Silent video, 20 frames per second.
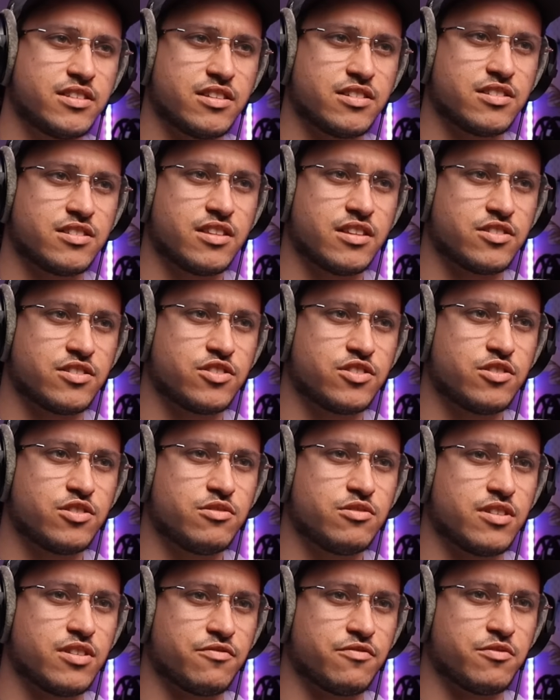there's
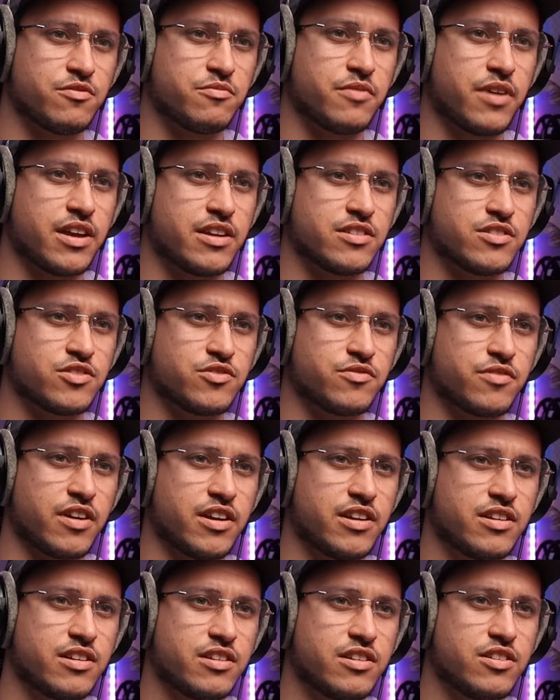two different ways,
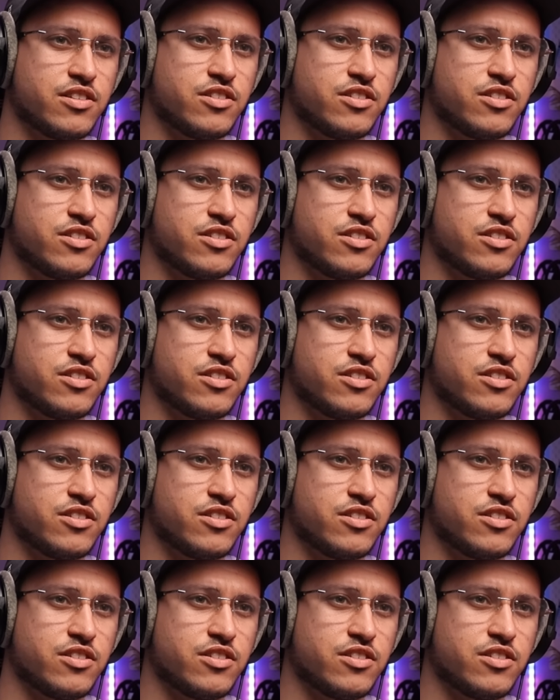right?